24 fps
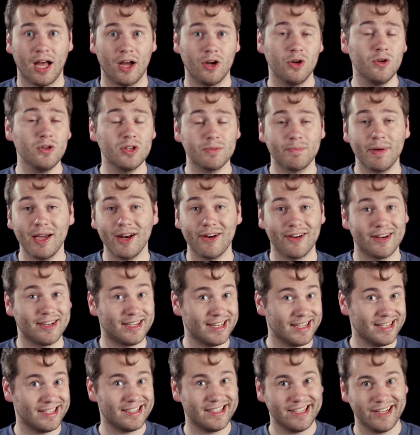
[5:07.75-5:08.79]
Who's better,
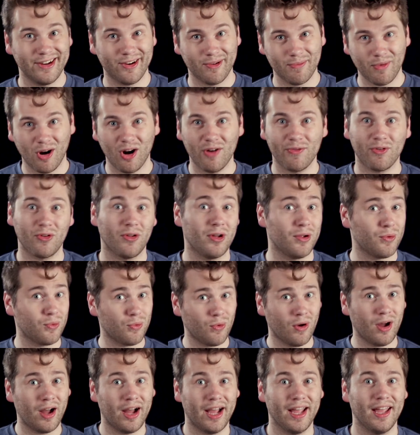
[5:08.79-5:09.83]
DC or Marvel, and
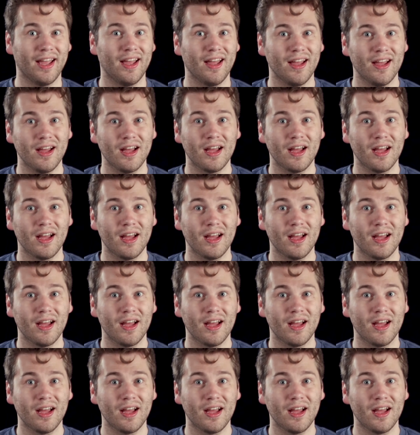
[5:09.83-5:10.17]
why?